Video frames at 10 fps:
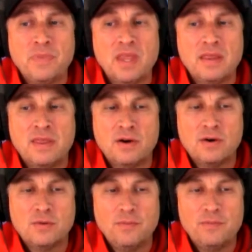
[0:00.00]

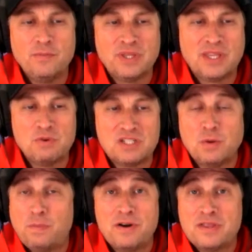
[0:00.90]
they were
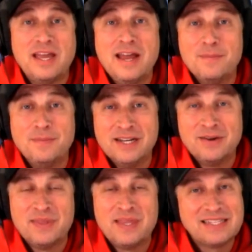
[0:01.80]
still part of the game,
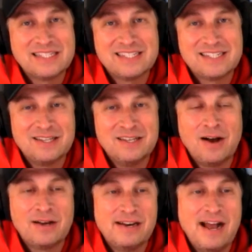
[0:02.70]
and that's
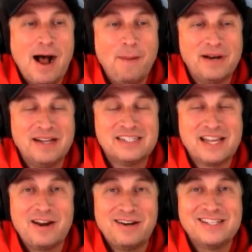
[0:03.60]
not going to happen on
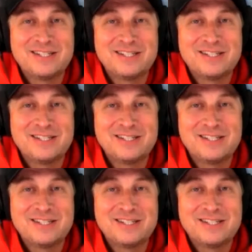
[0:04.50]
Saturday.